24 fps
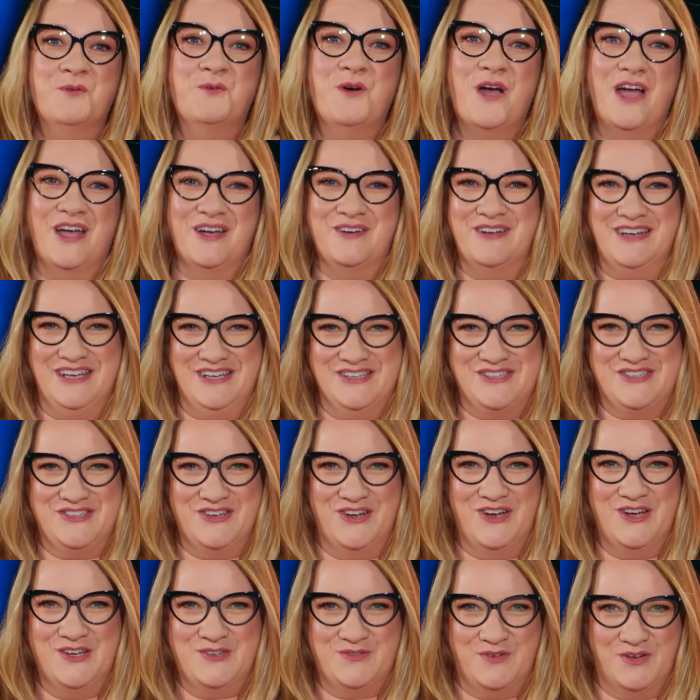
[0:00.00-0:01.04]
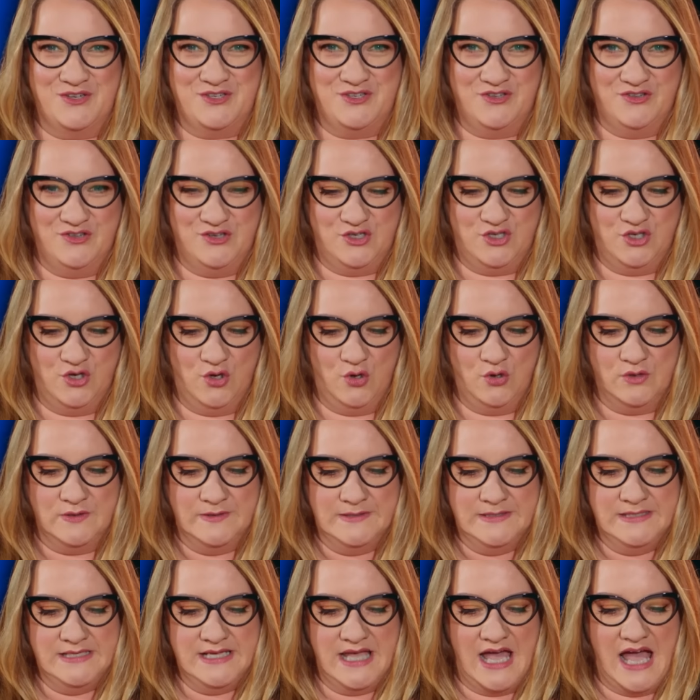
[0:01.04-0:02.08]
were when you started watching the show.
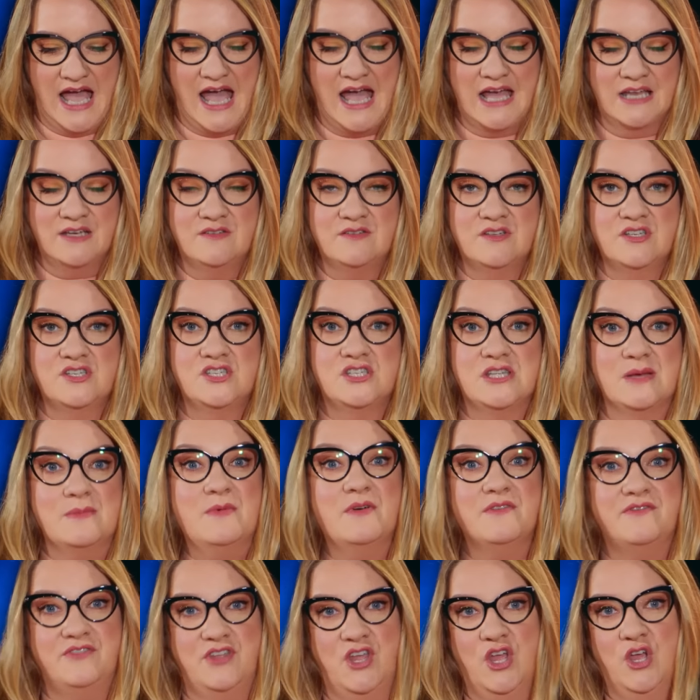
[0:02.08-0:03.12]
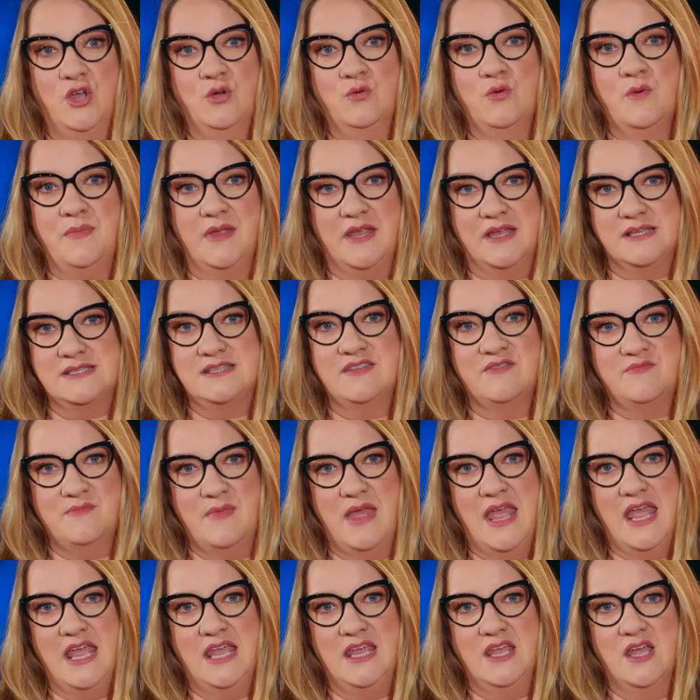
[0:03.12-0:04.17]
And some of you, because of
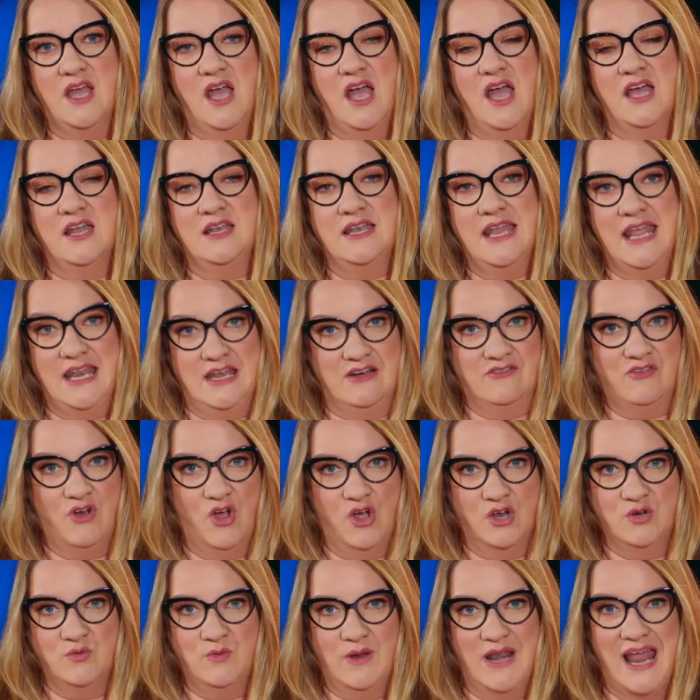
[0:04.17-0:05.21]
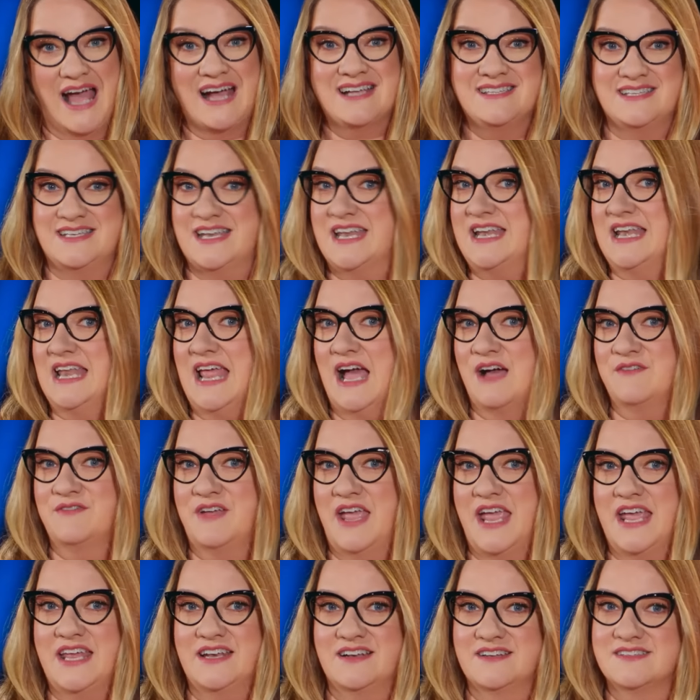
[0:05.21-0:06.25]
me, uh, later on will accidentally have
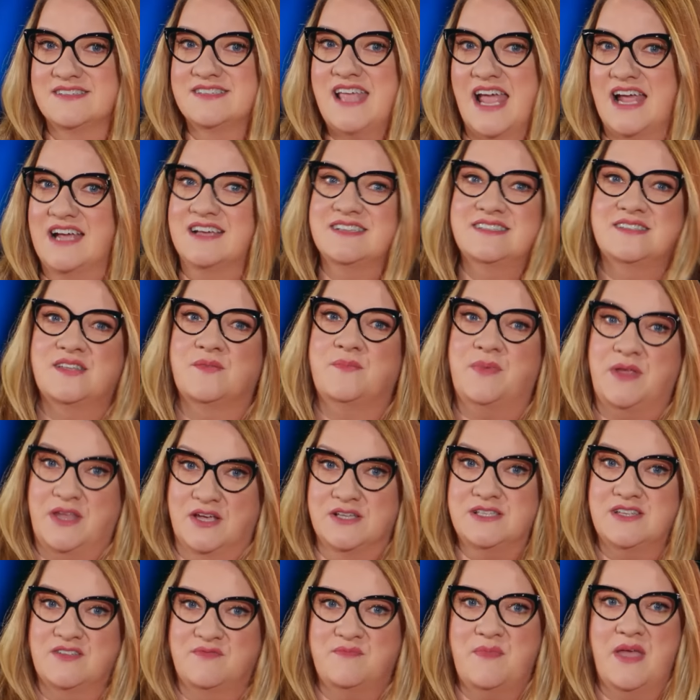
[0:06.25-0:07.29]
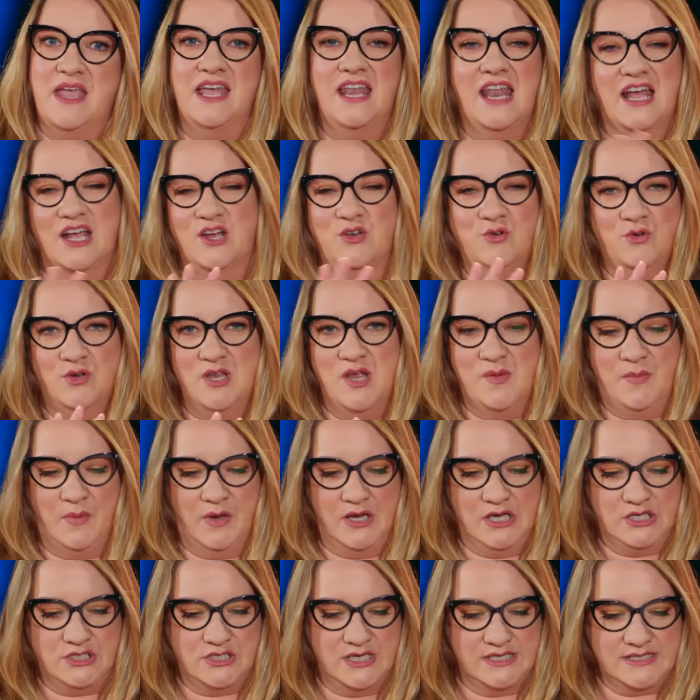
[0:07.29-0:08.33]
anal sex because of me, and I can only
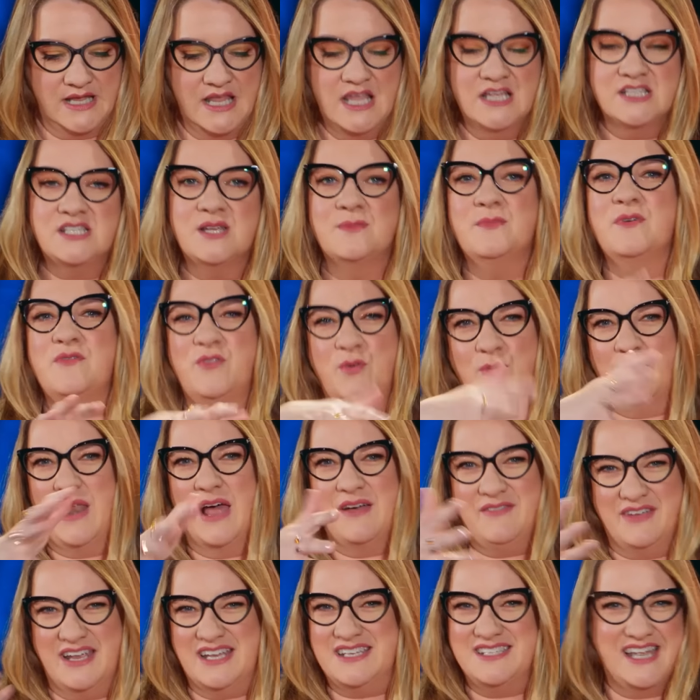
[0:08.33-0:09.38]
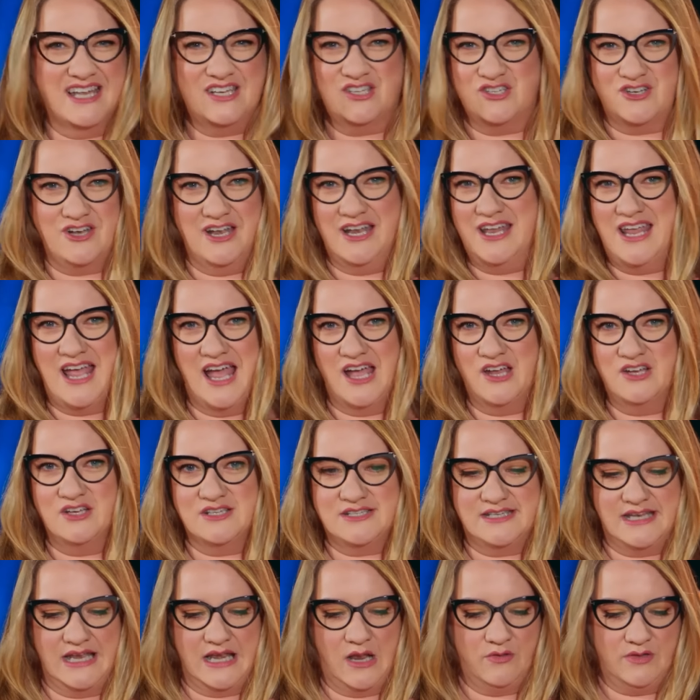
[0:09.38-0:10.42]
apologise. Some of you will have it intentionally. I
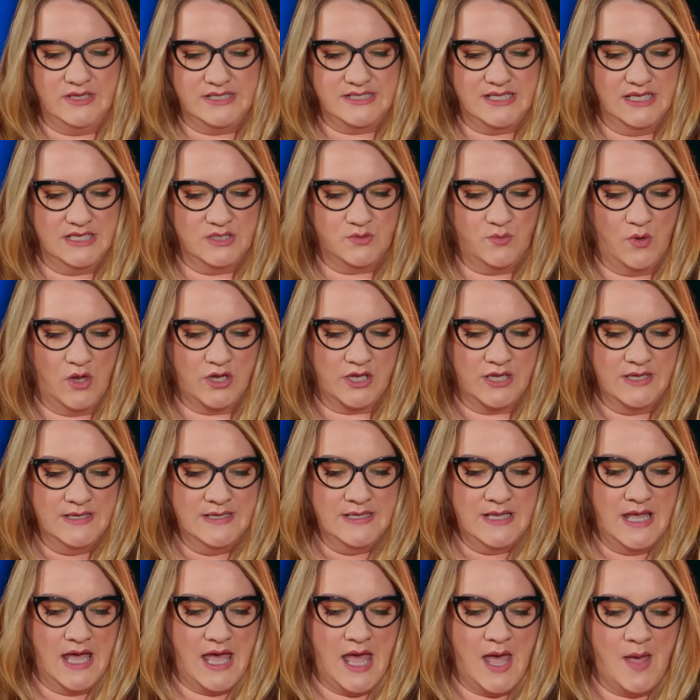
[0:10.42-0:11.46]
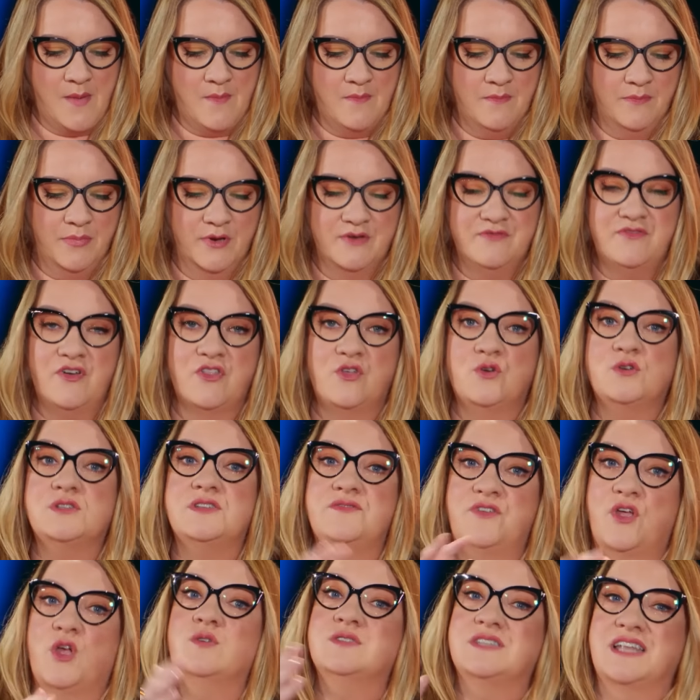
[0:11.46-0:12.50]
understand how these things work. Um, but for those
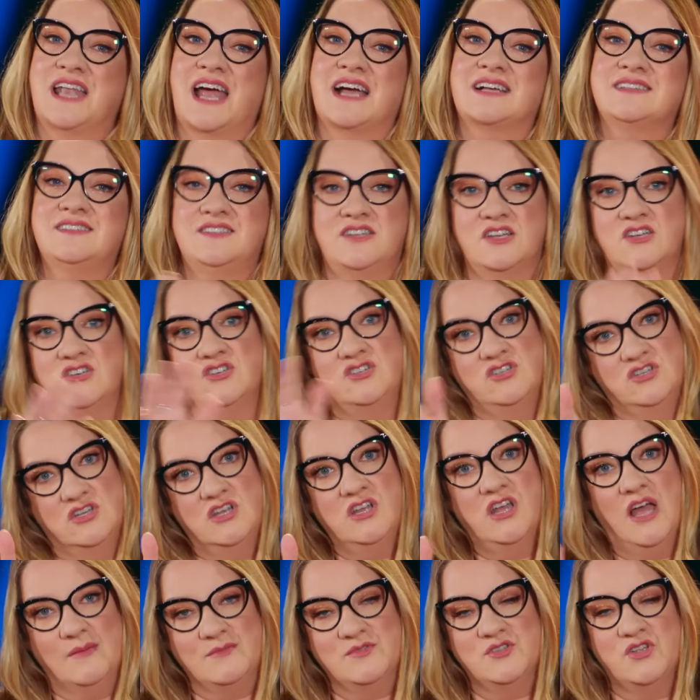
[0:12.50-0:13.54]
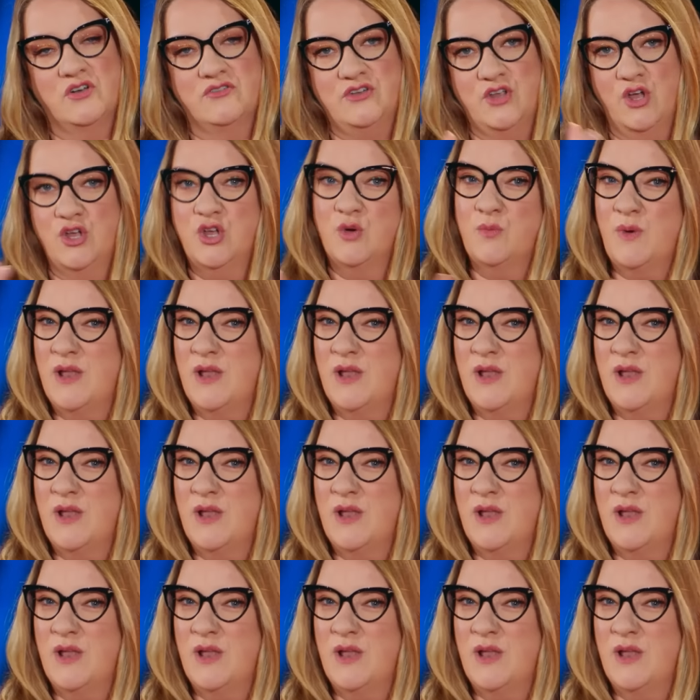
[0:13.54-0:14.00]
of you who's an accident, I'm sorry or you're